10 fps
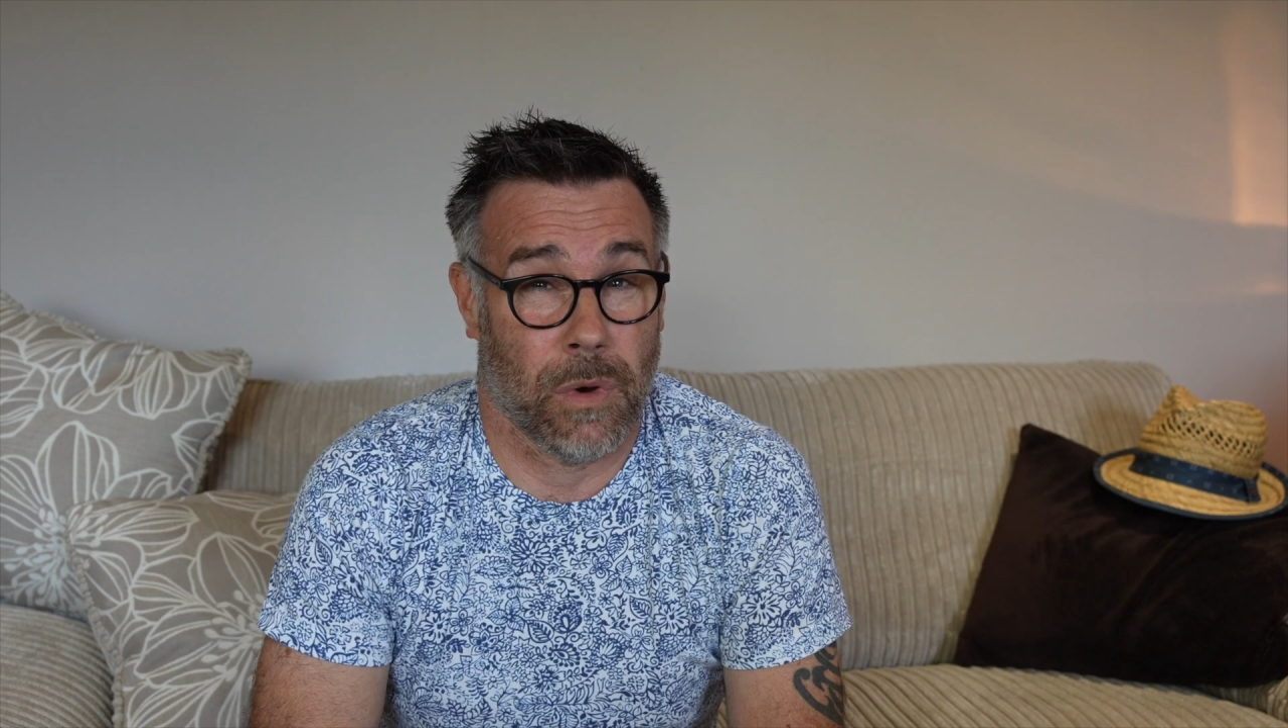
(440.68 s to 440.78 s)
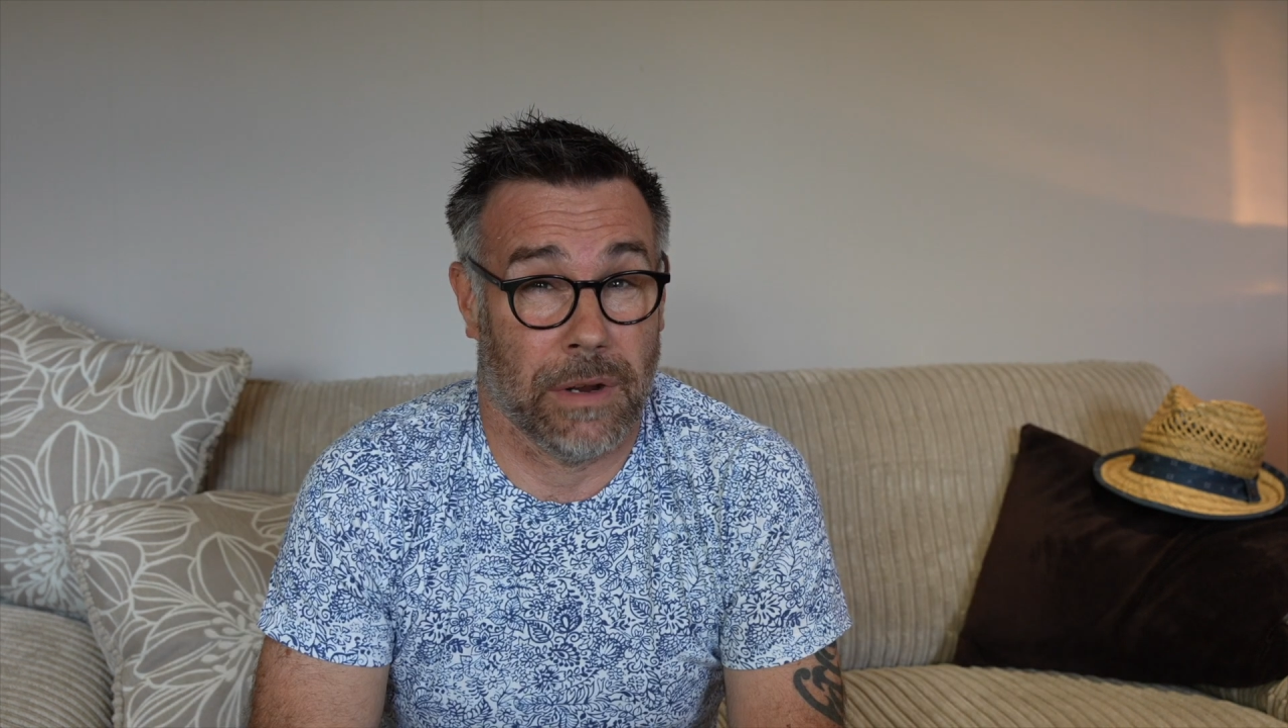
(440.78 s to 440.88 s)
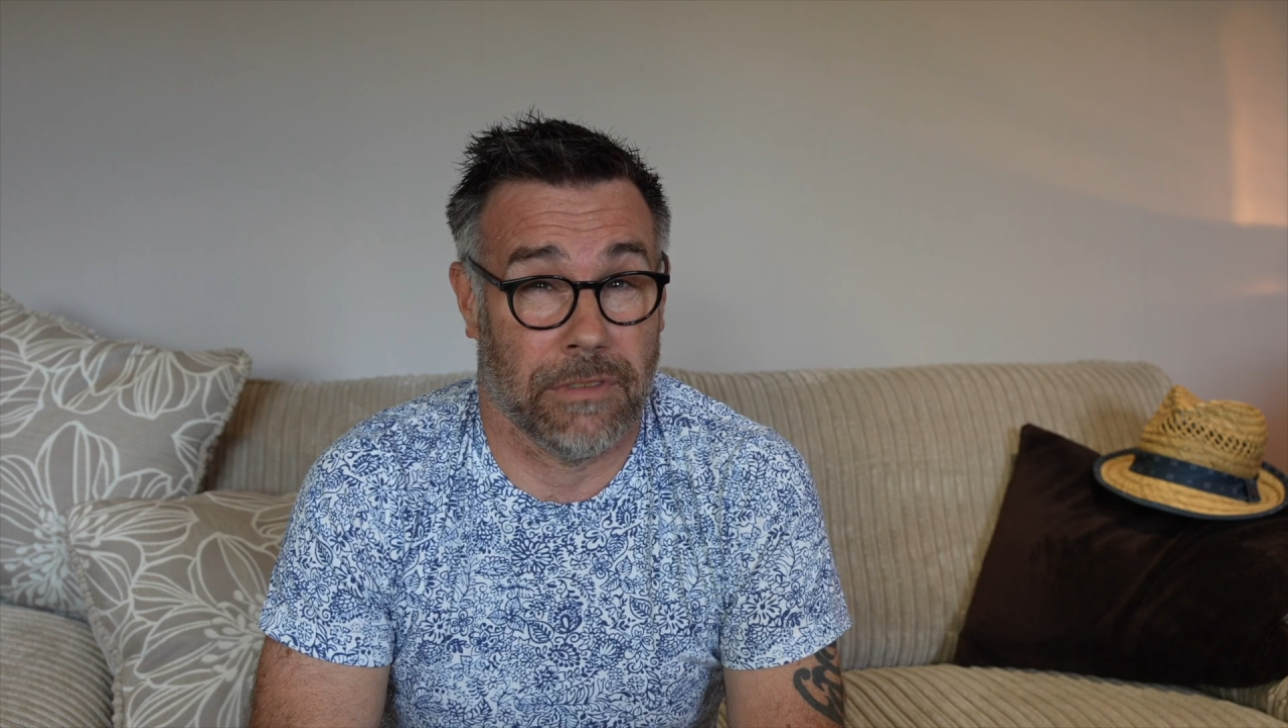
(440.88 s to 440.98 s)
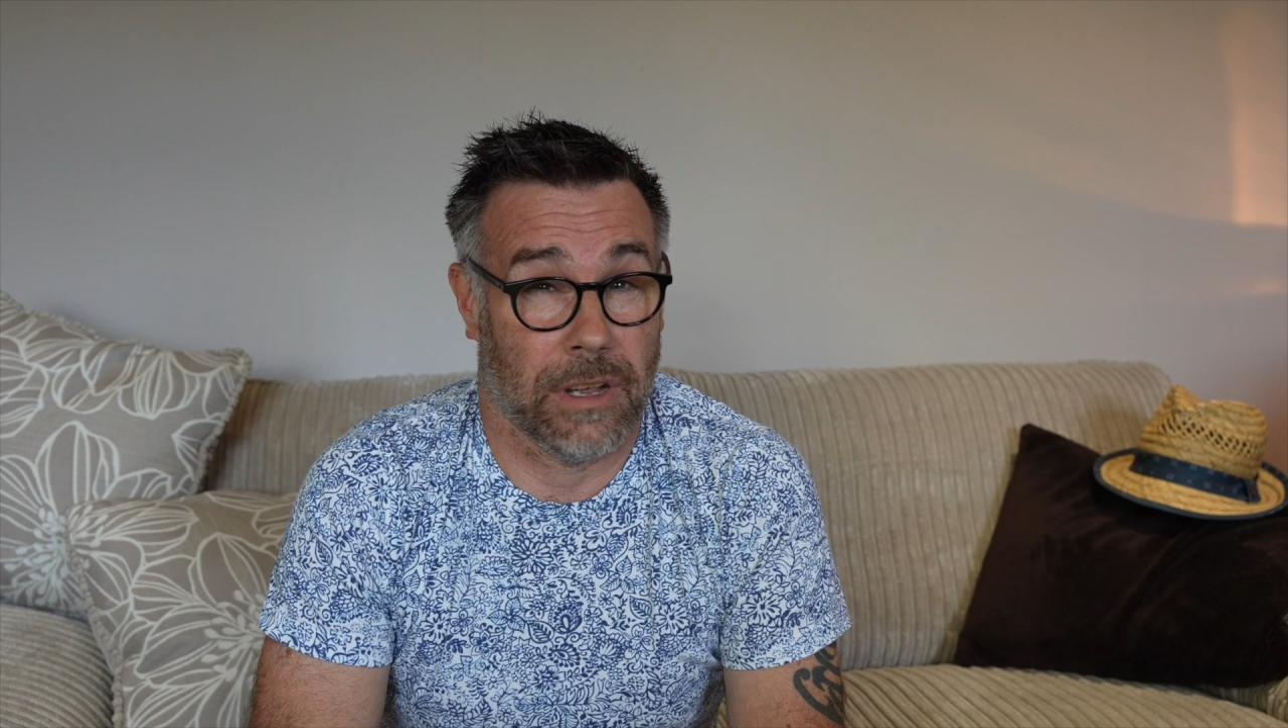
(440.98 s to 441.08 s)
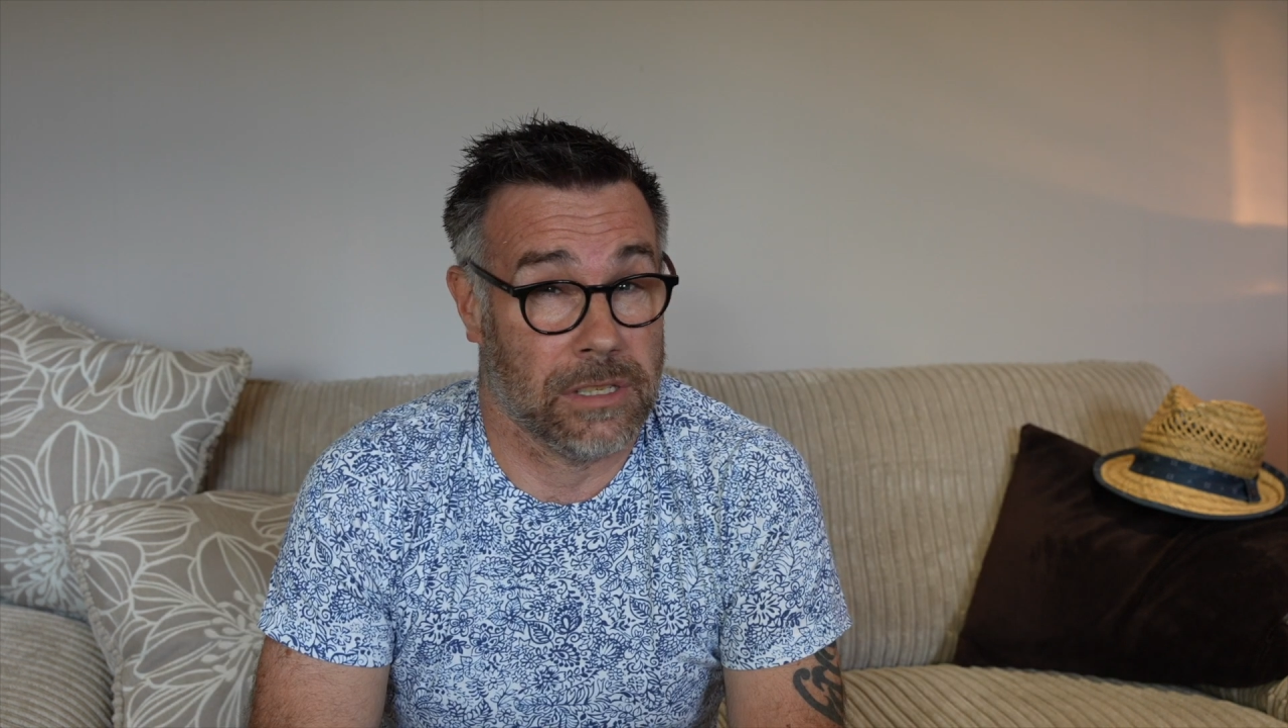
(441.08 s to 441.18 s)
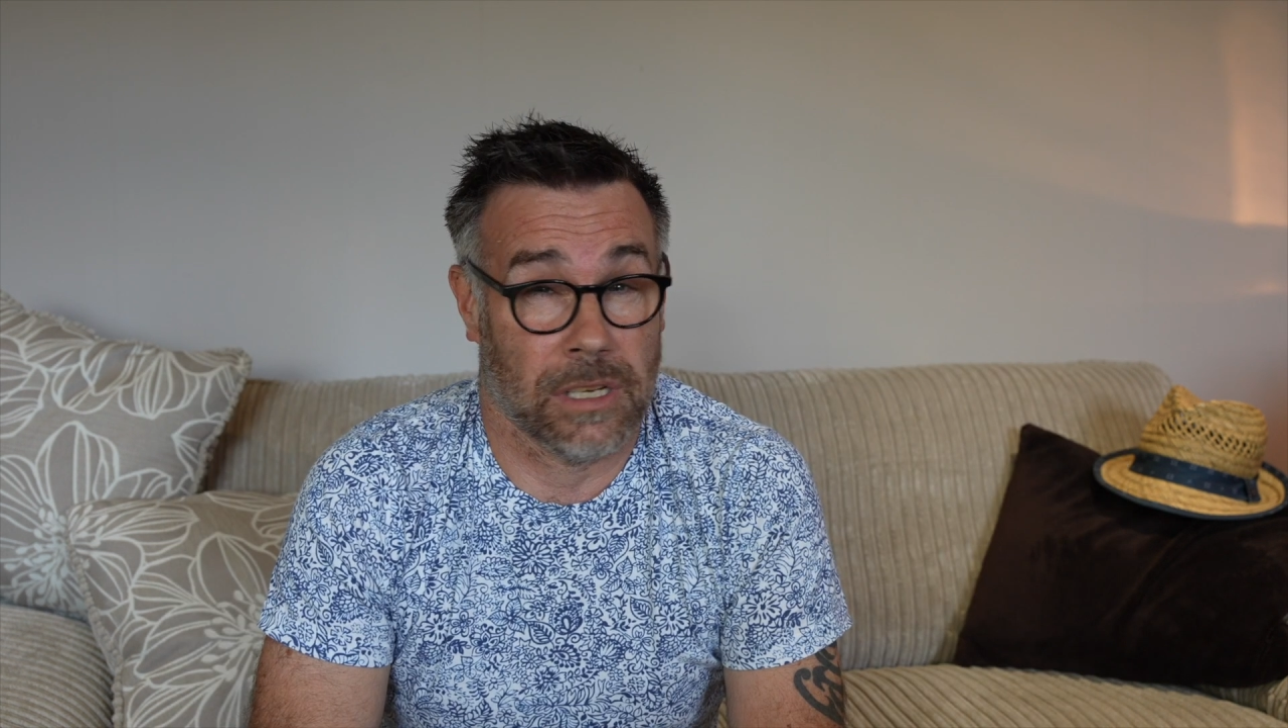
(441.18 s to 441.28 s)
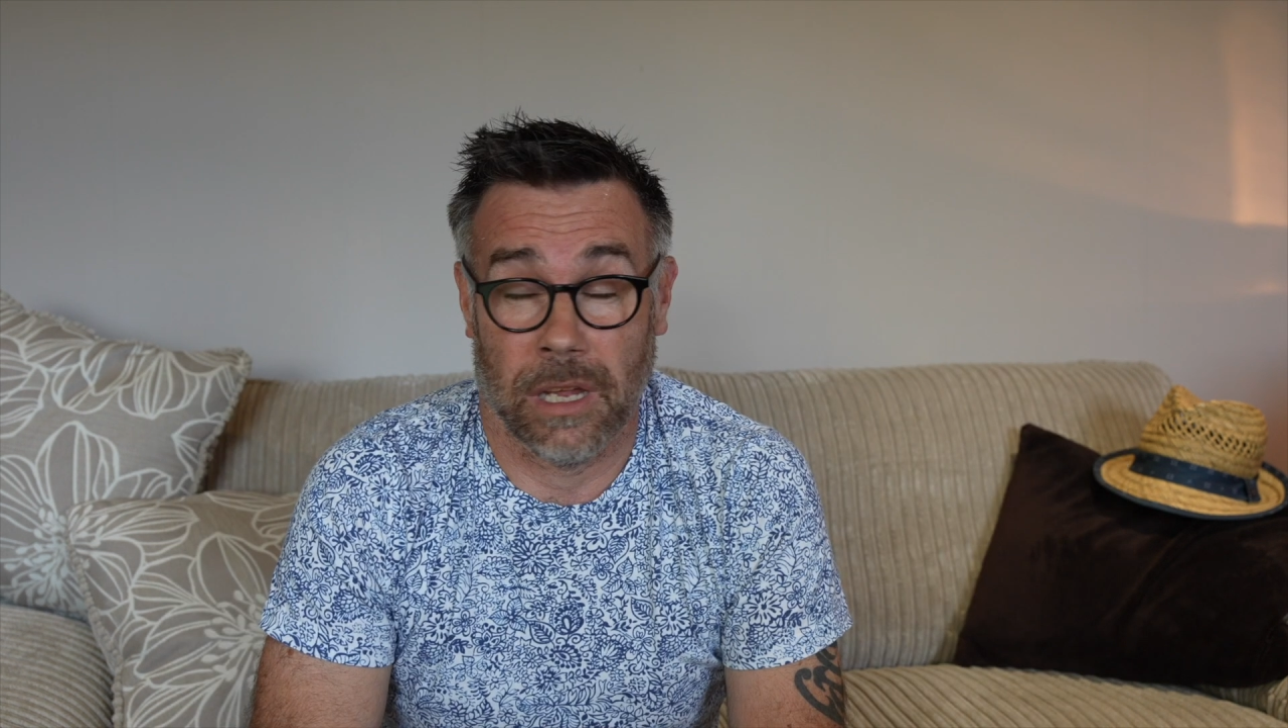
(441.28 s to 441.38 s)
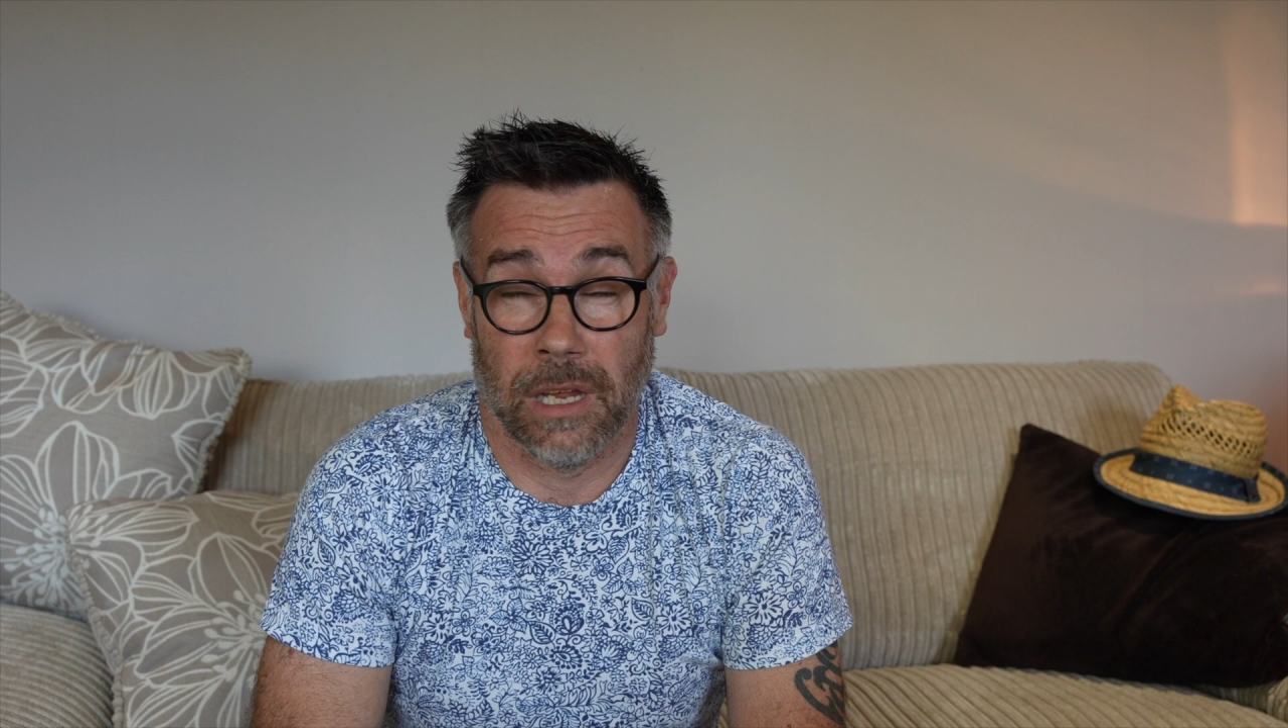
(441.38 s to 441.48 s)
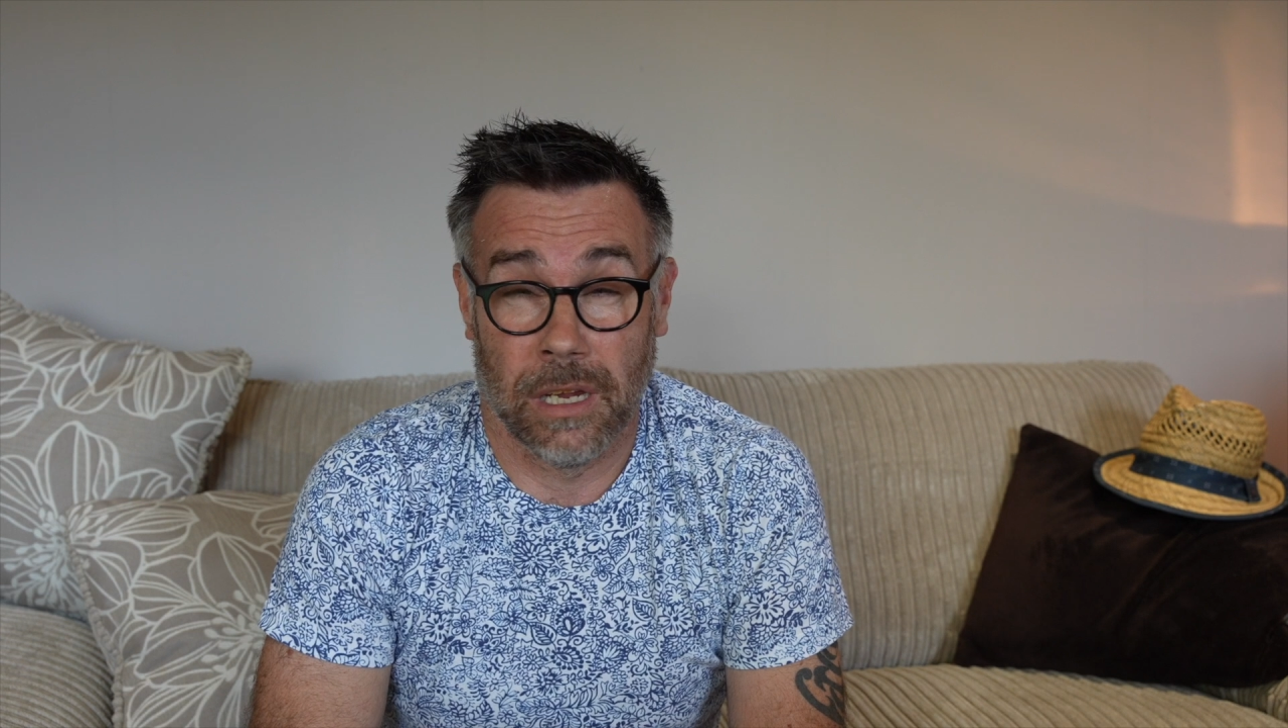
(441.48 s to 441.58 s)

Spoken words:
watt inverter.